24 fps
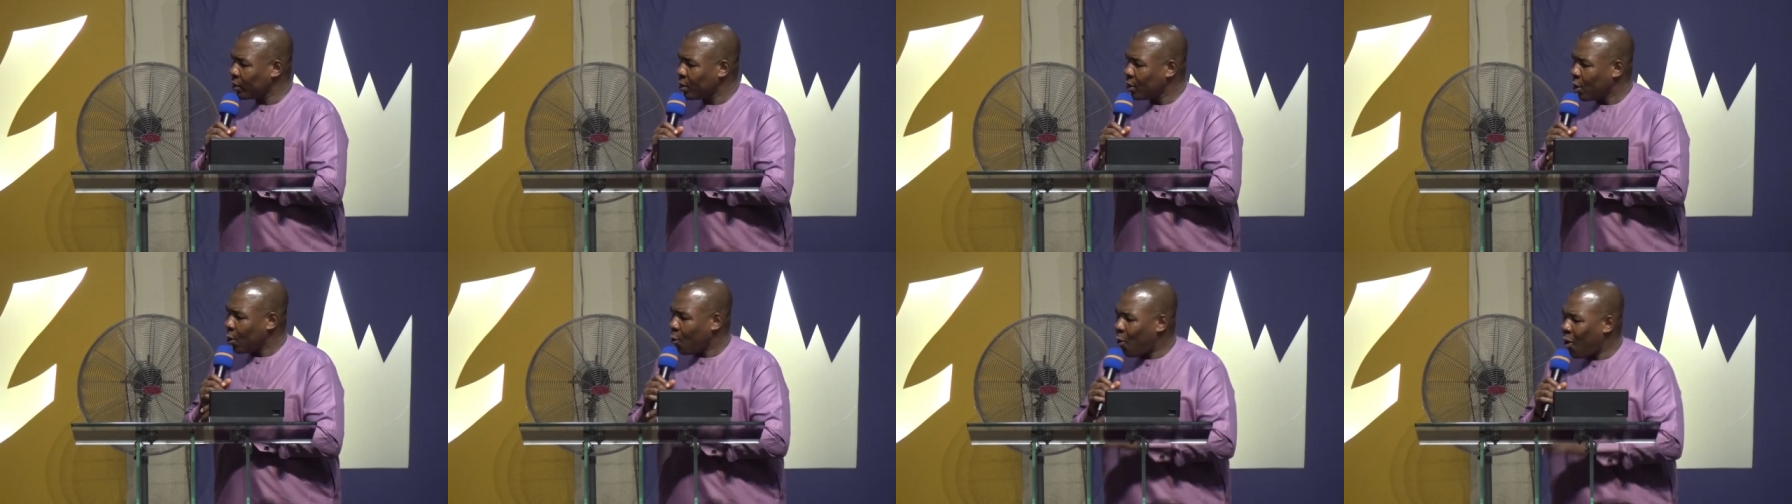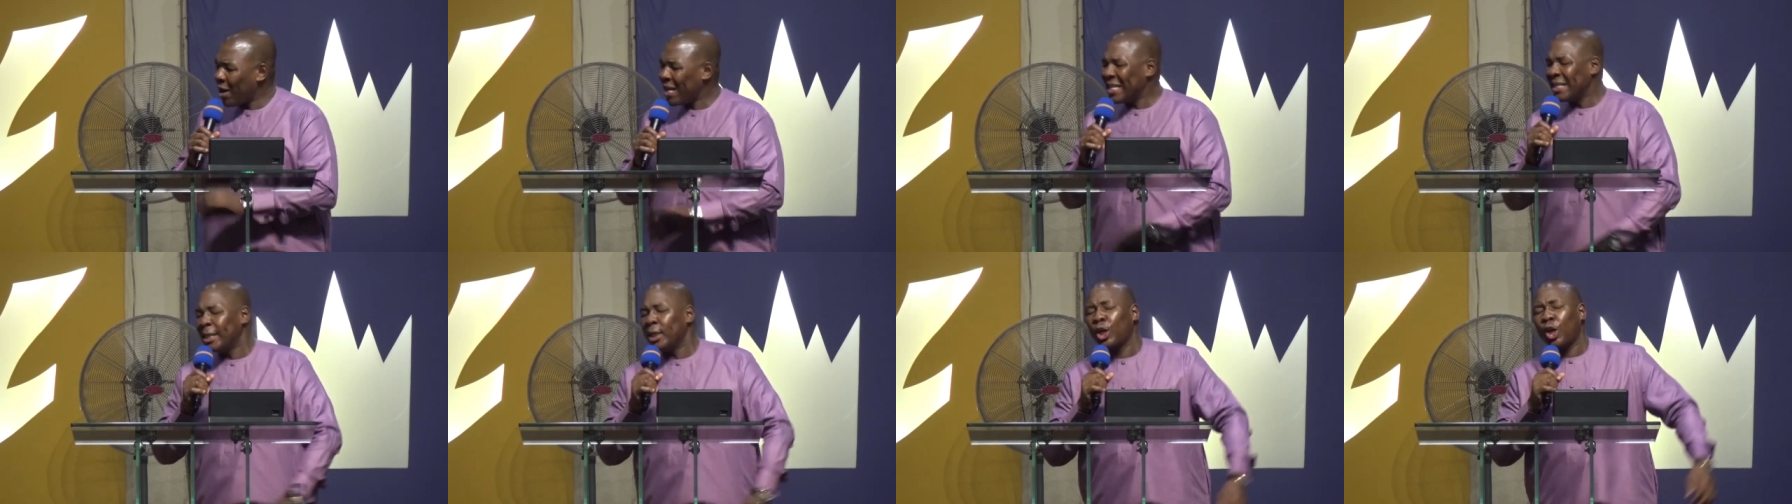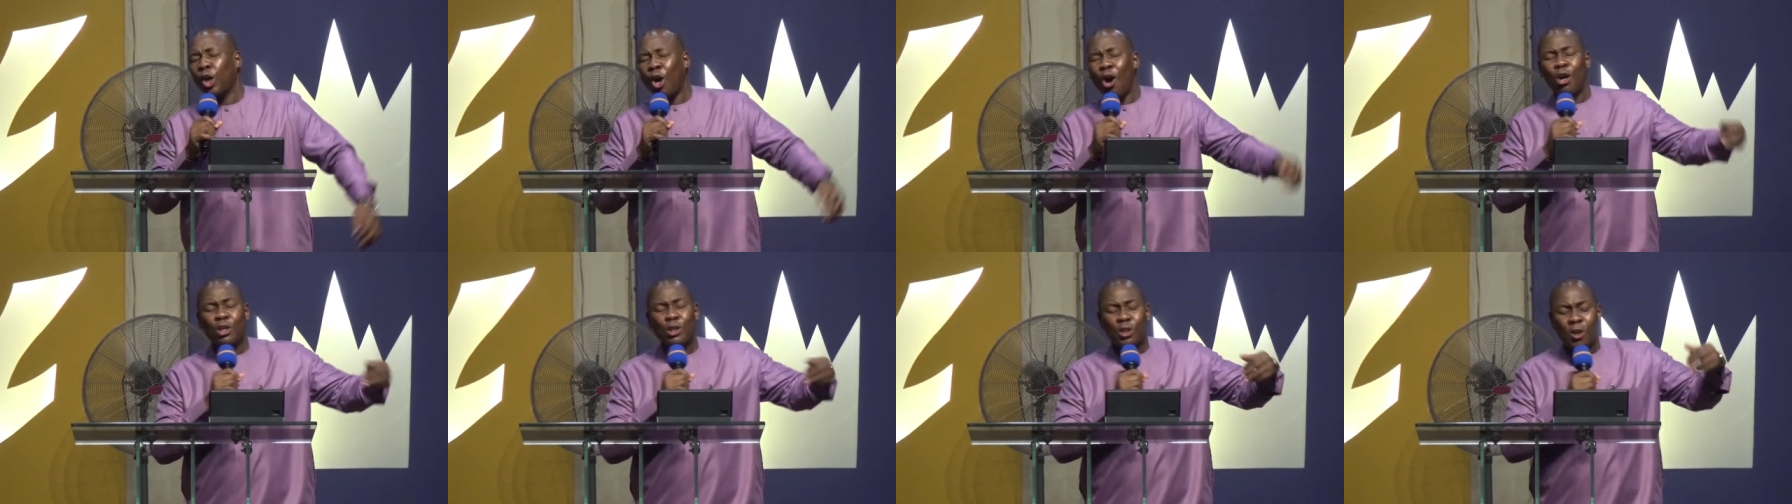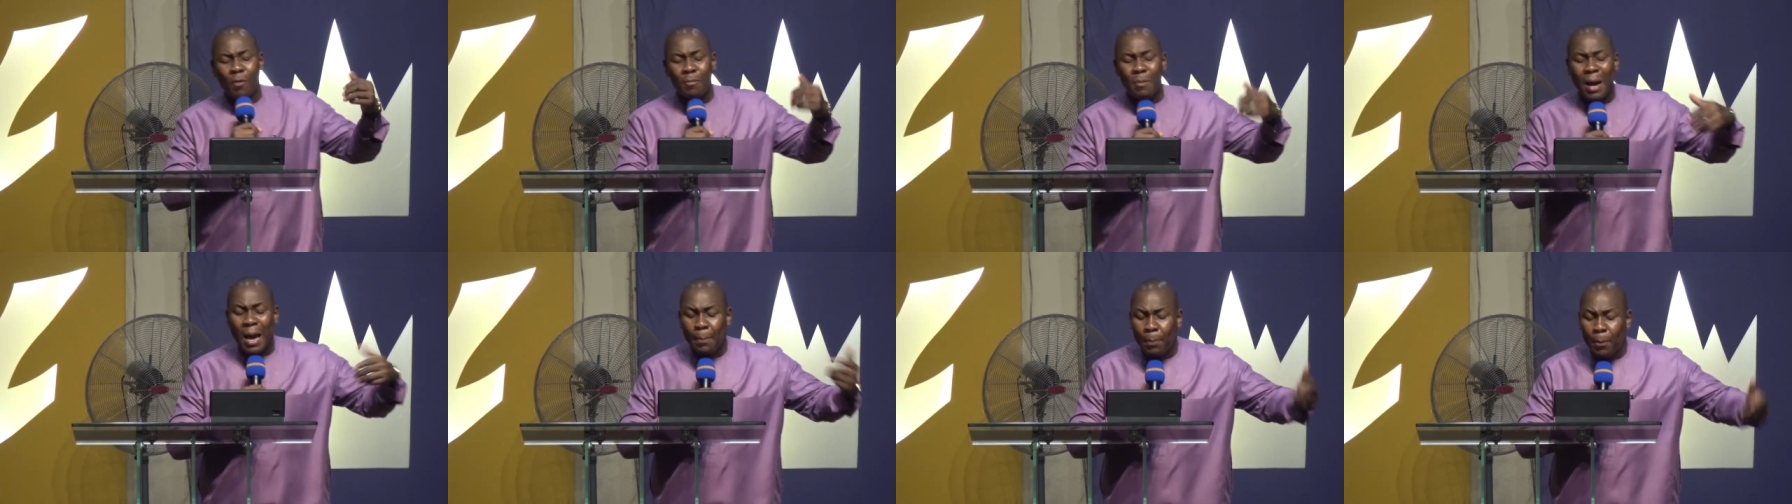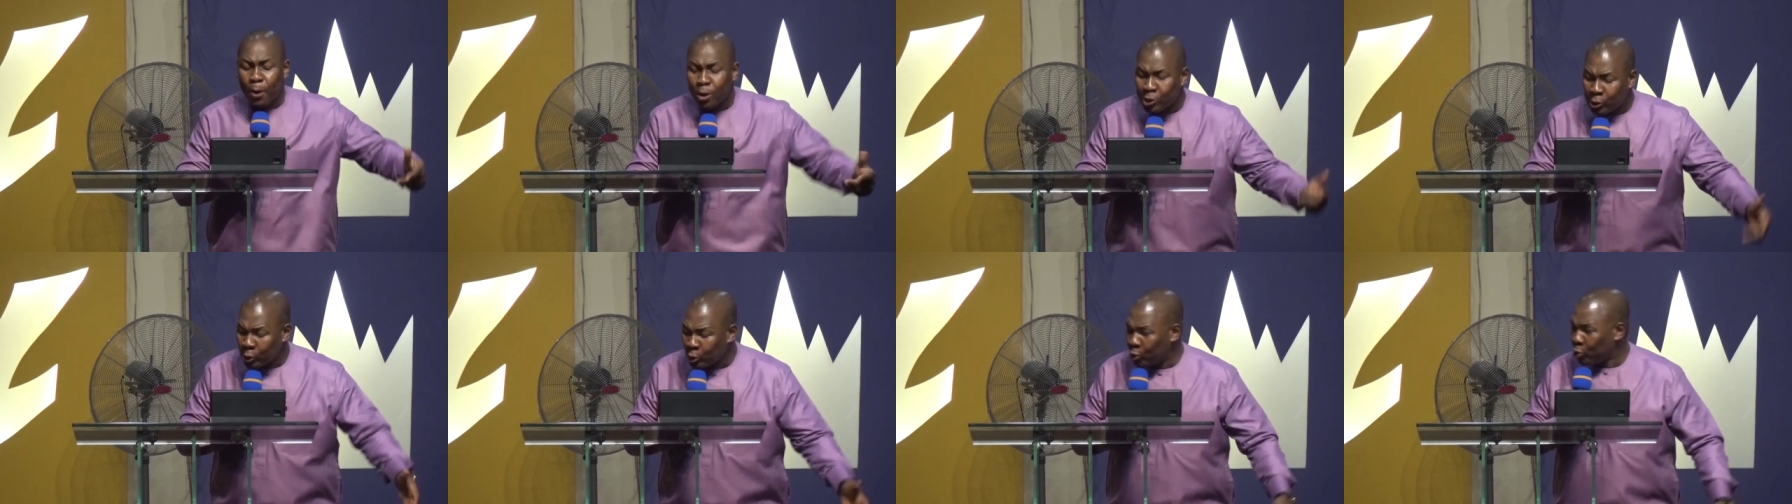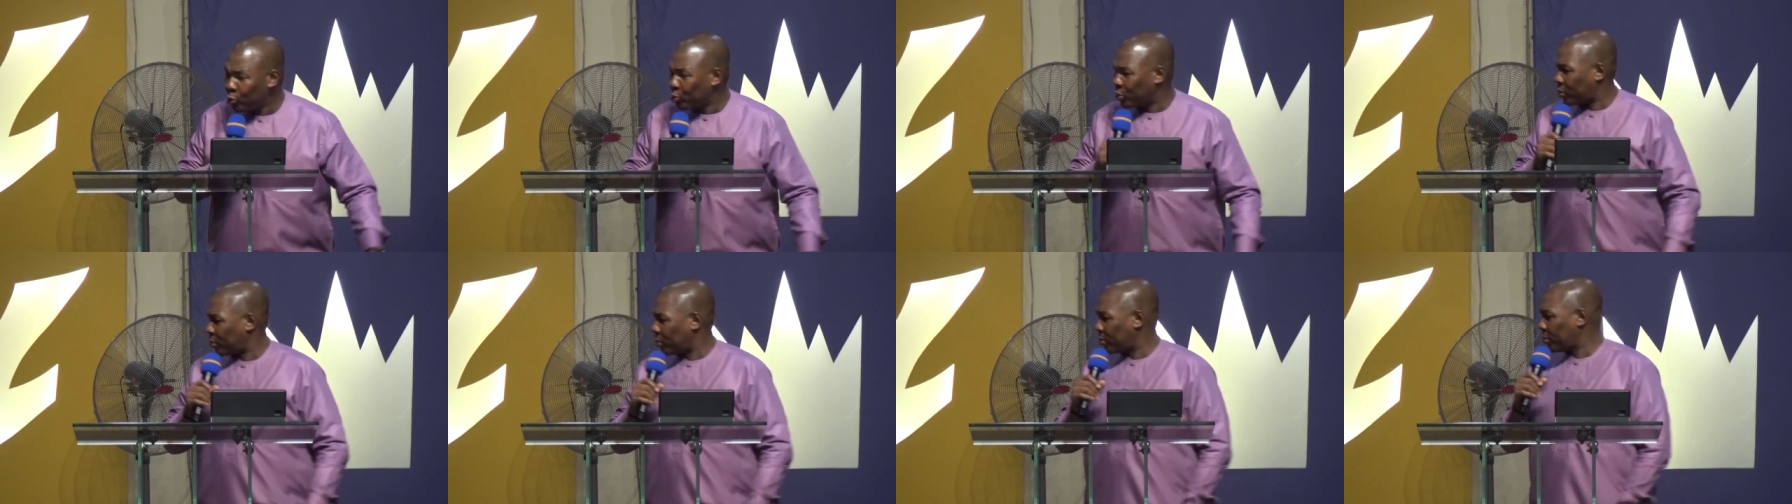What is the cause of my
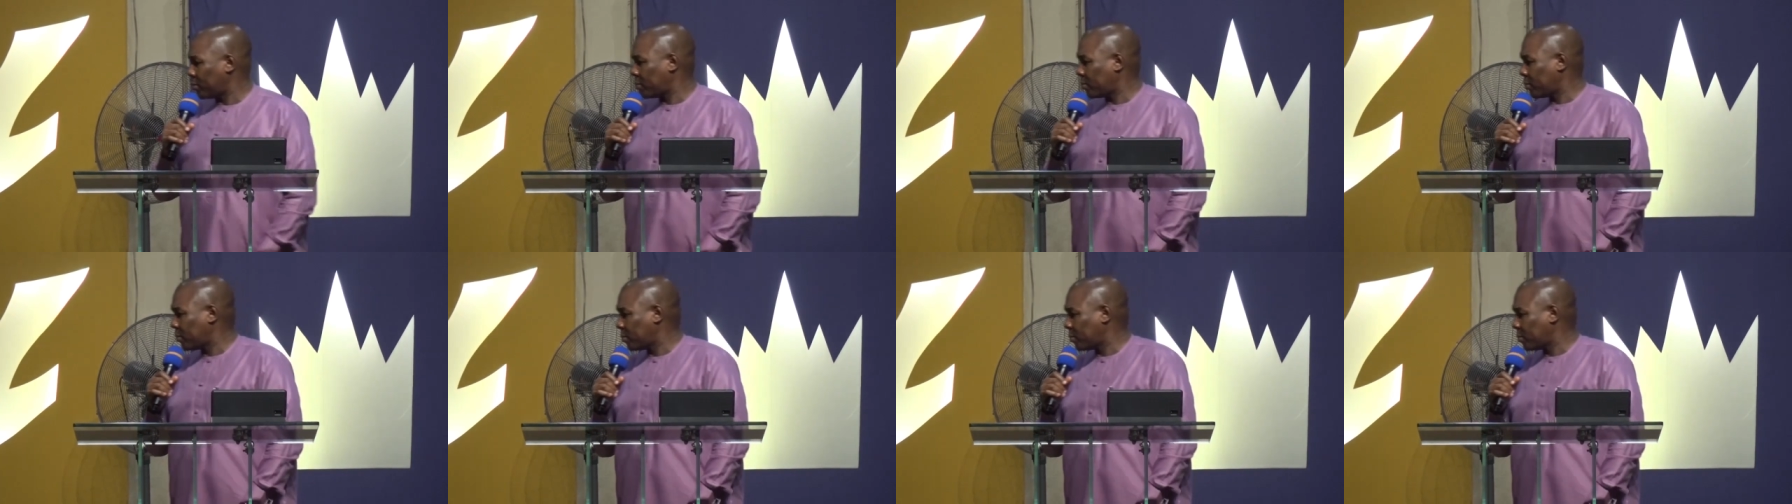pursuit?